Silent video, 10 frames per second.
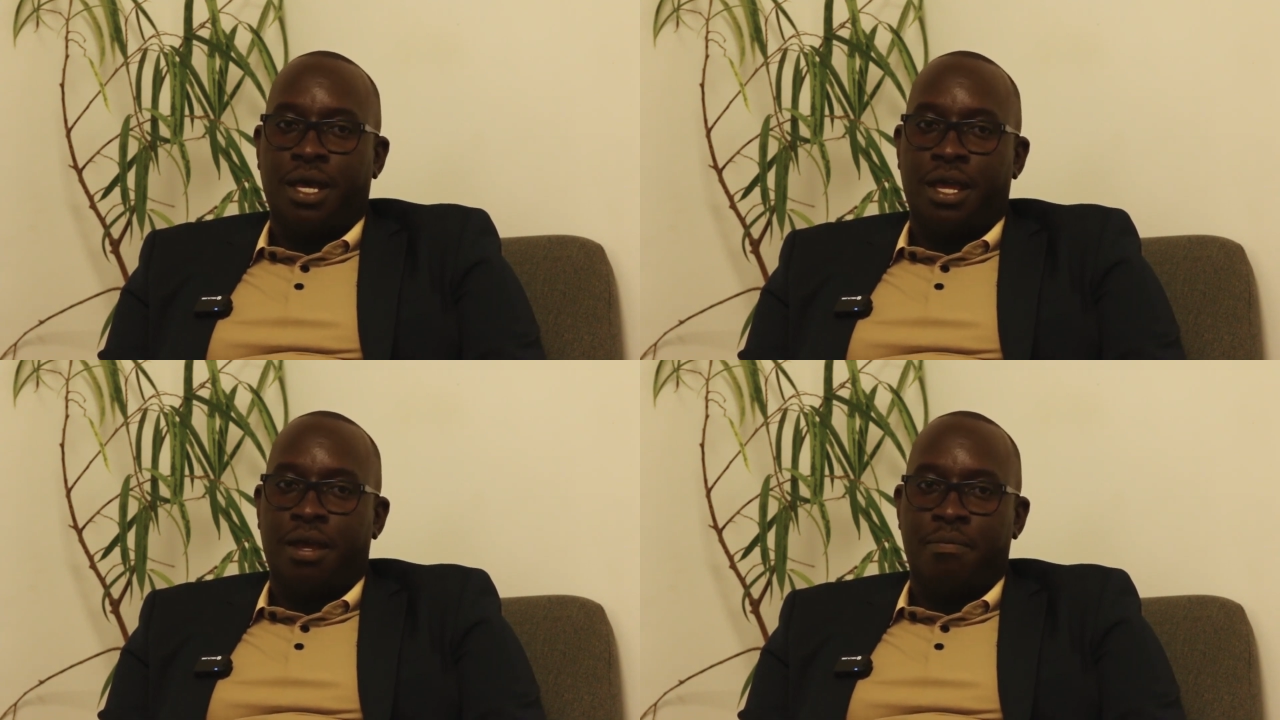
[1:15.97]

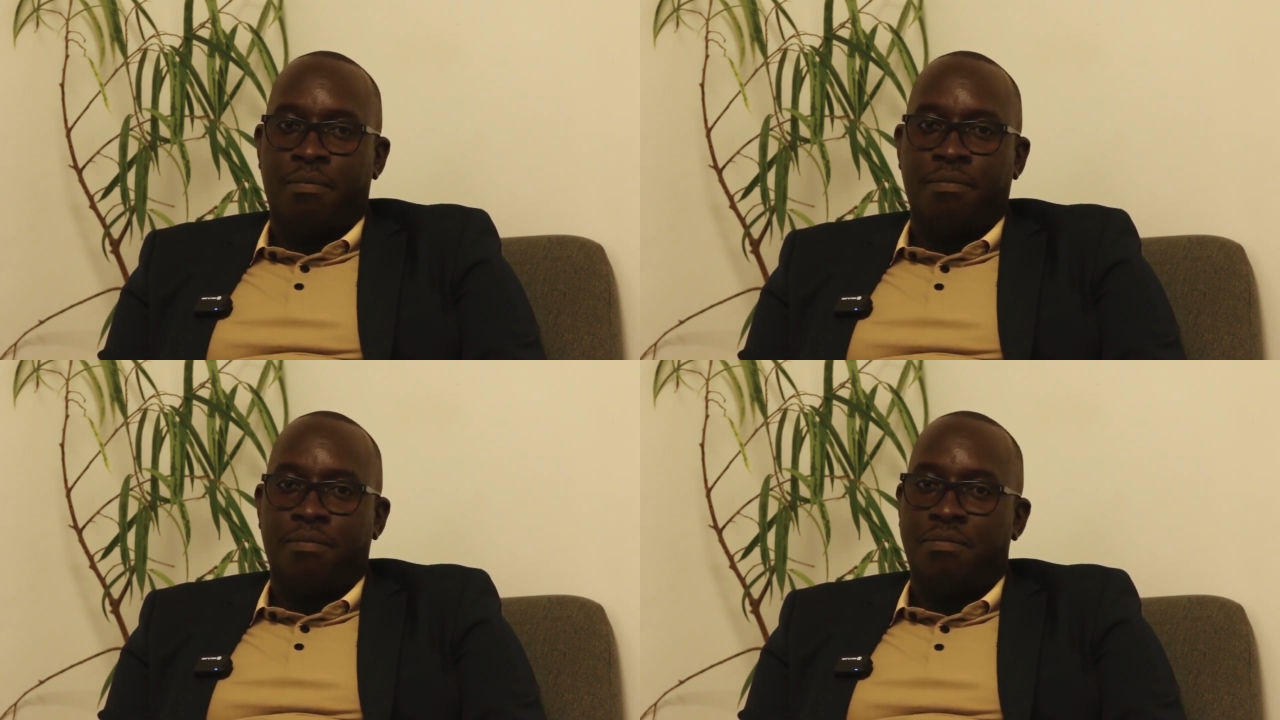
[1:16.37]

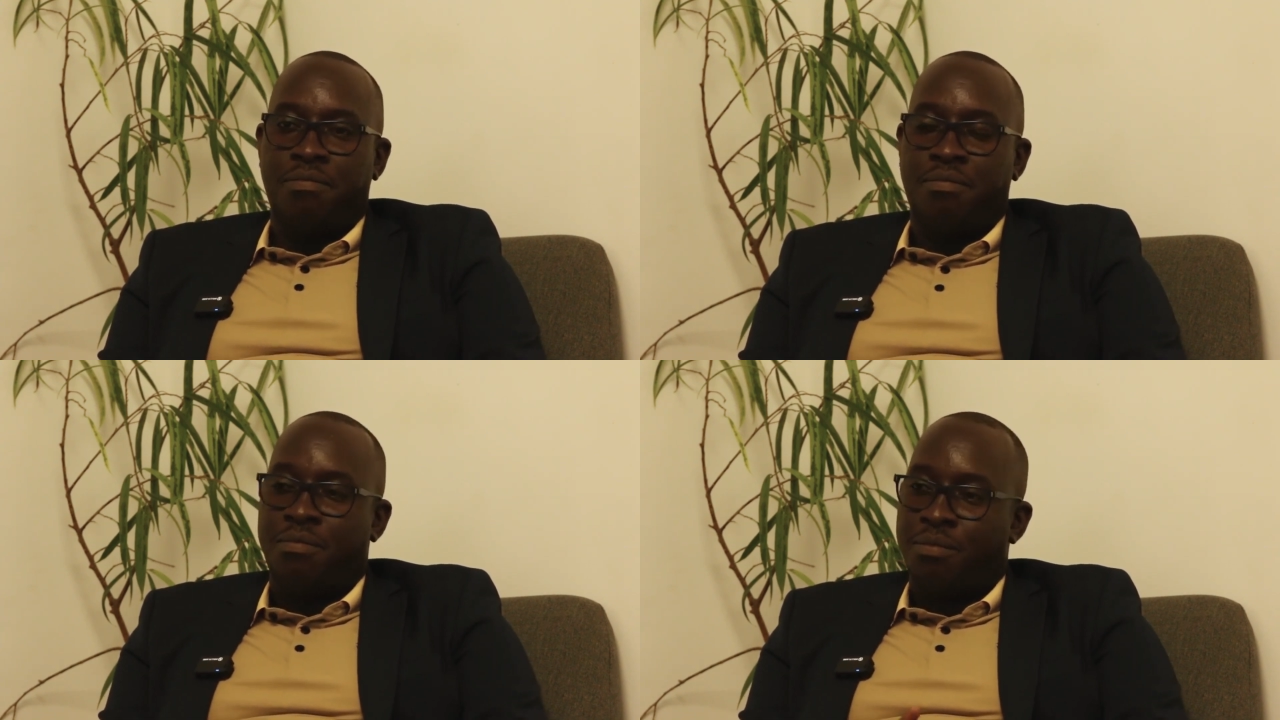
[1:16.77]
I'm
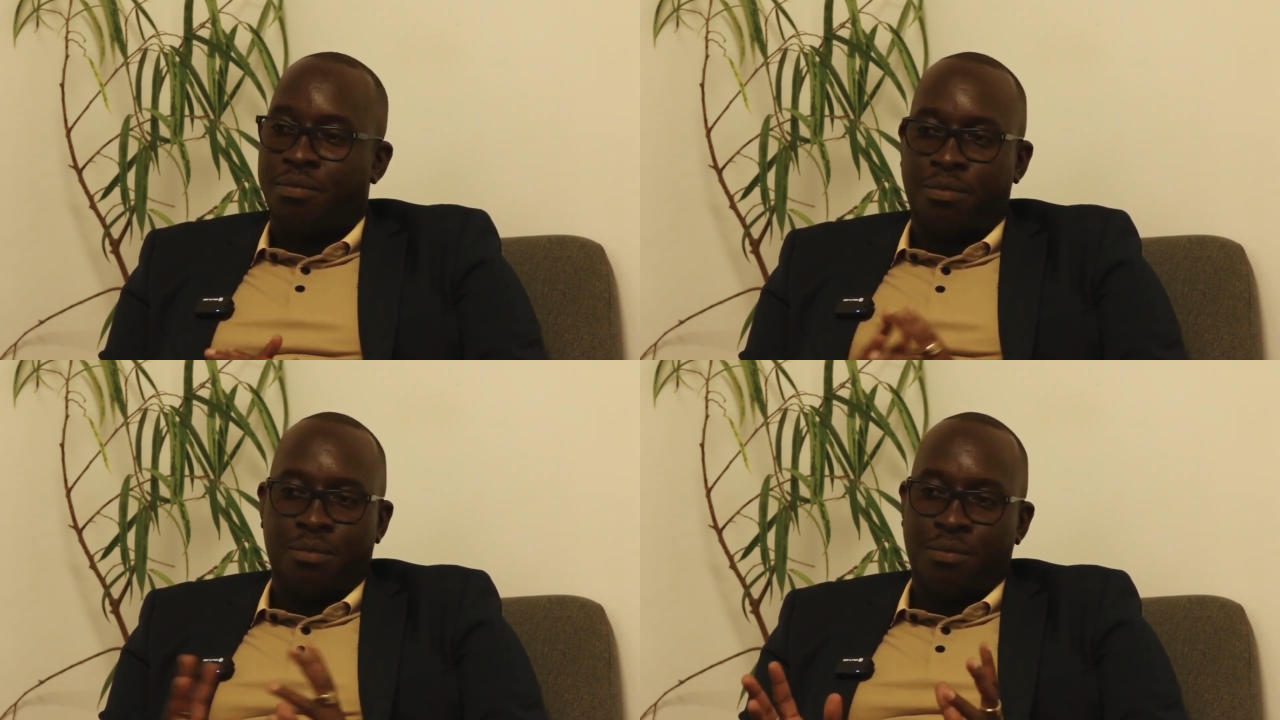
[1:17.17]

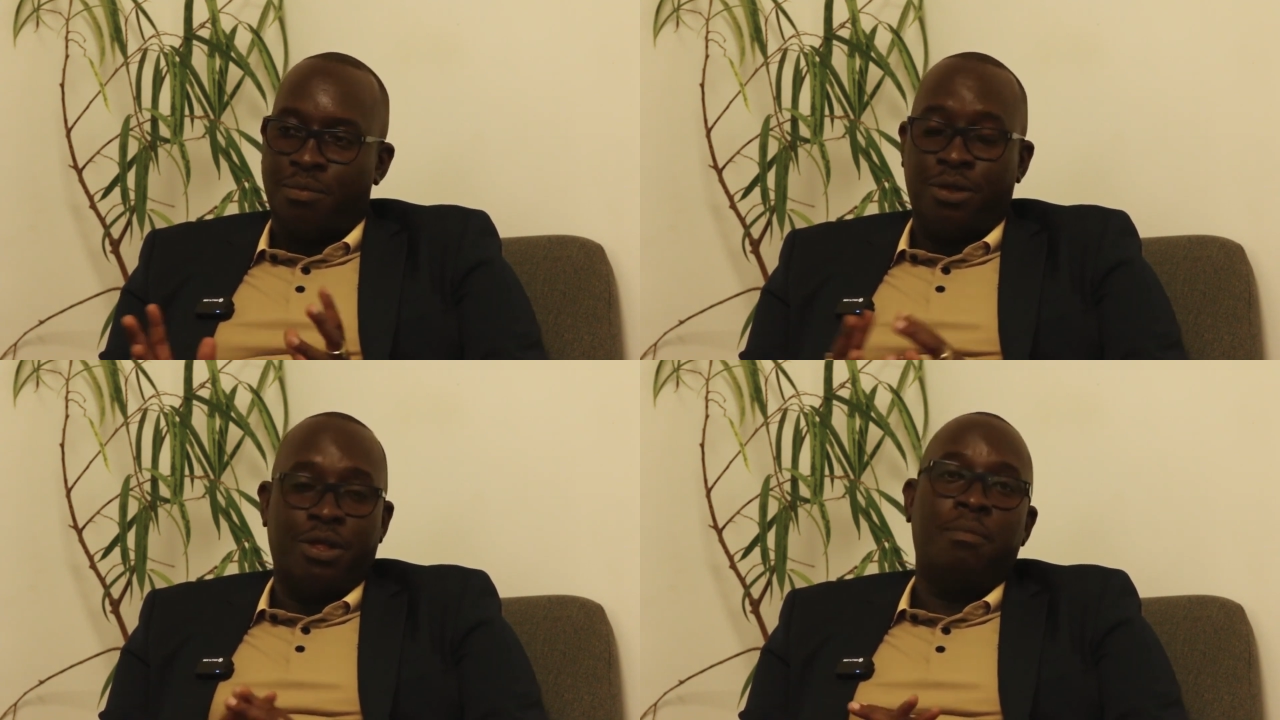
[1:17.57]

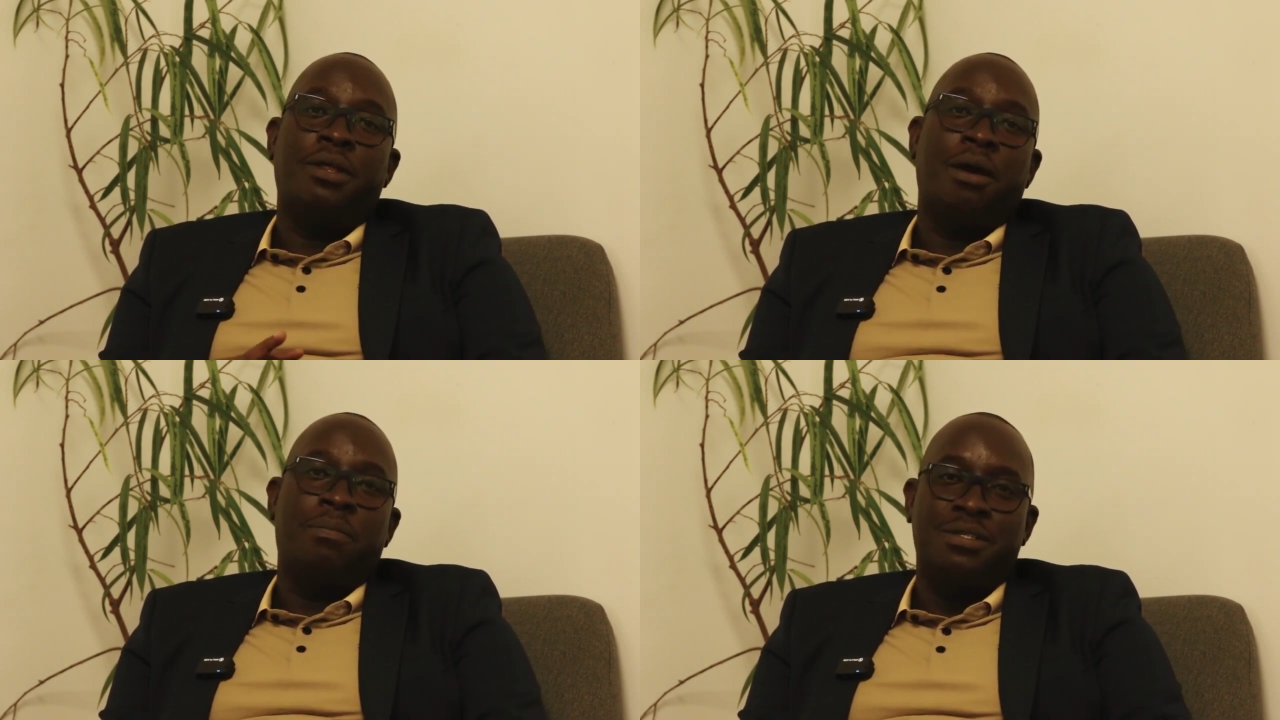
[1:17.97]

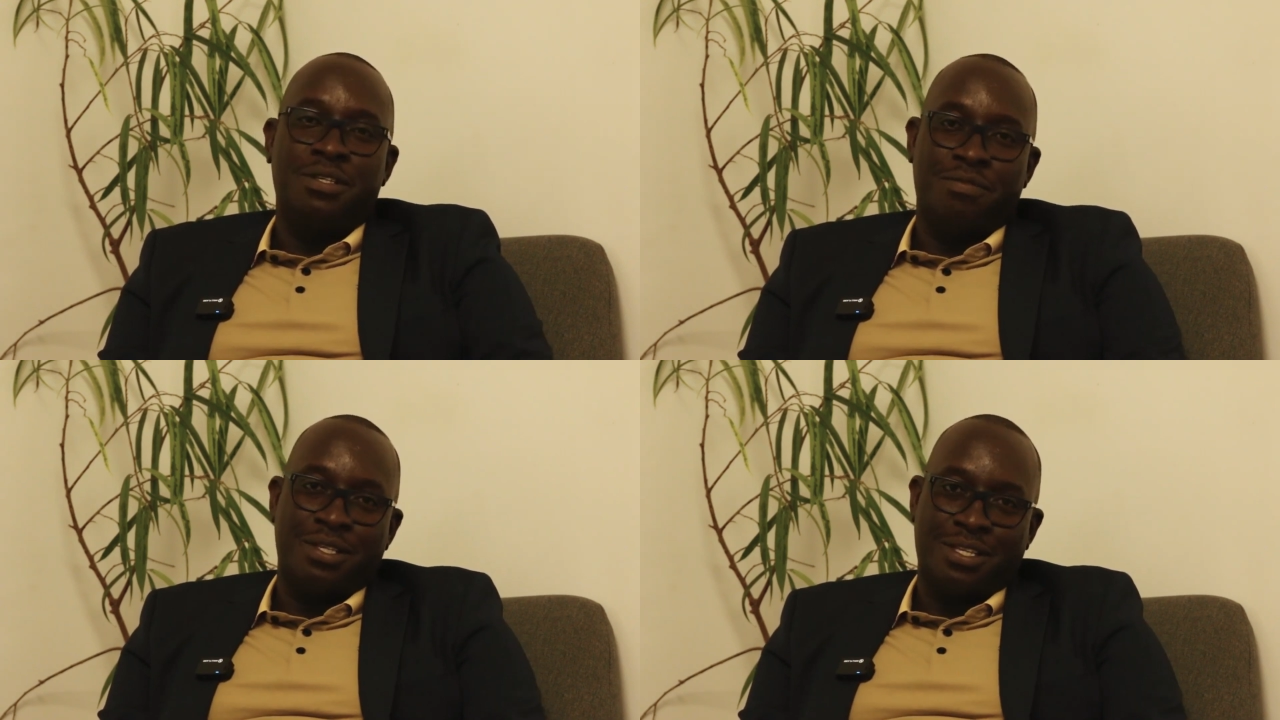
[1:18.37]
the
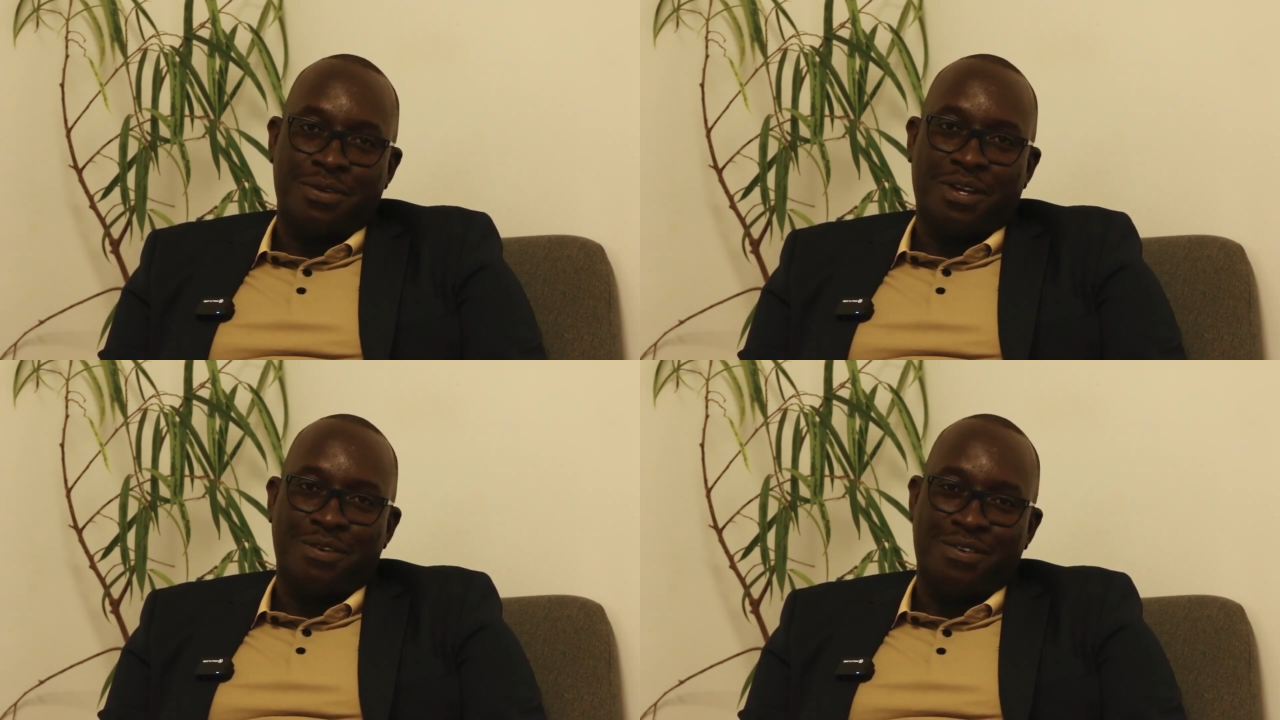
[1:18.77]
happiest
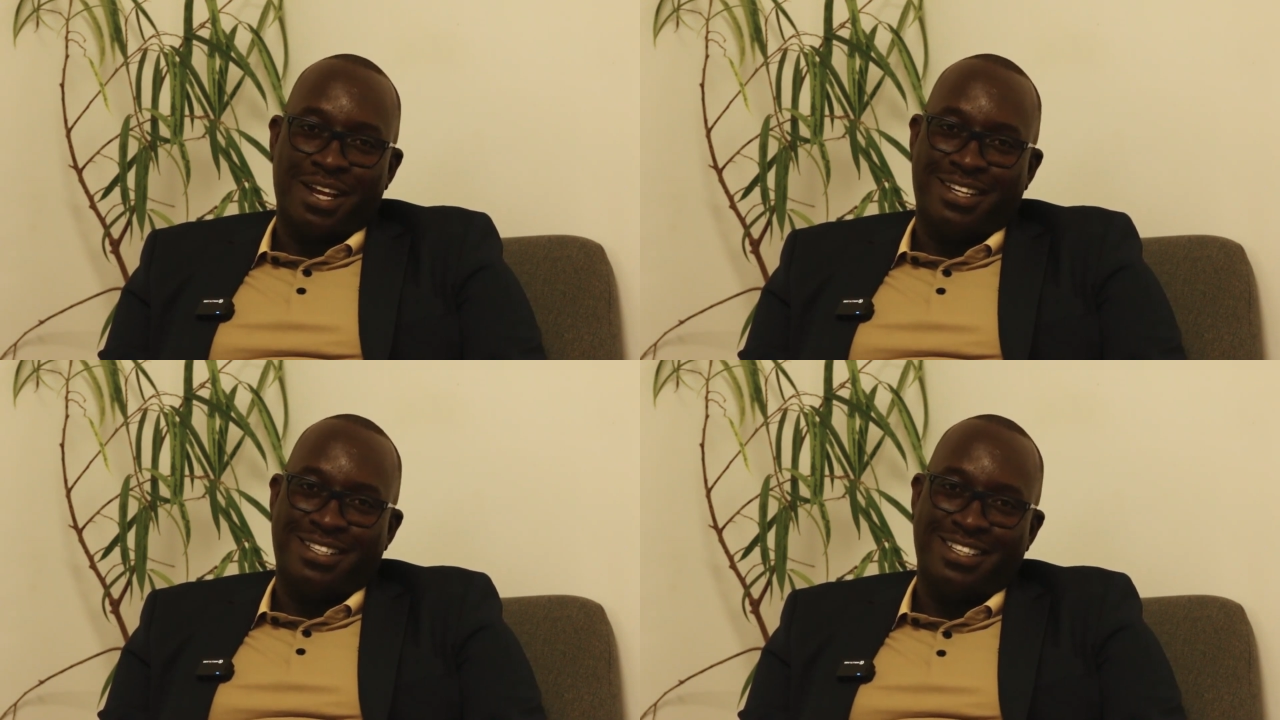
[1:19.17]
investor you can
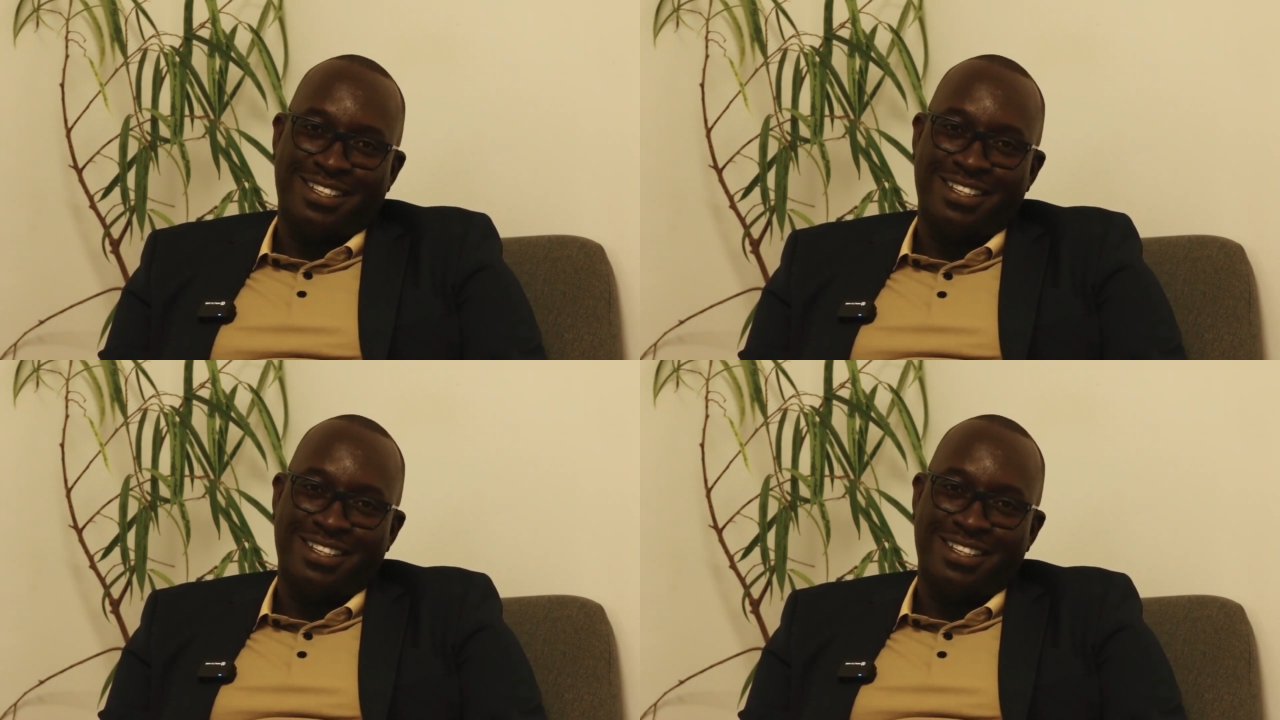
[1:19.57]
find